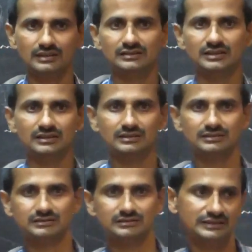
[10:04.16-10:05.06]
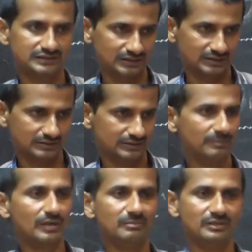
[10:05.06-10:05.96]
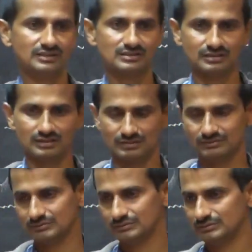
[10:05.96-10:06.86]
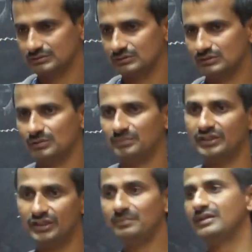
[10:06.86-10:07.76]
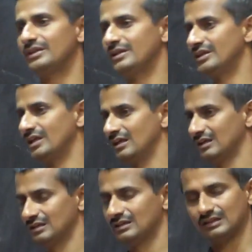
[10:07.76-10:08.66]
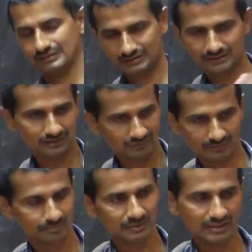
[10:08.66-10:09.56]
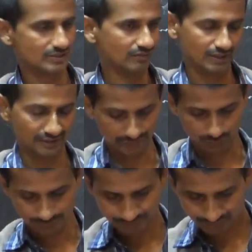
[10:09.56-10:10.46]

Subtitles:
and that is the Prime Minister of independent India, that is our Pandit Jawaharlal Nehru.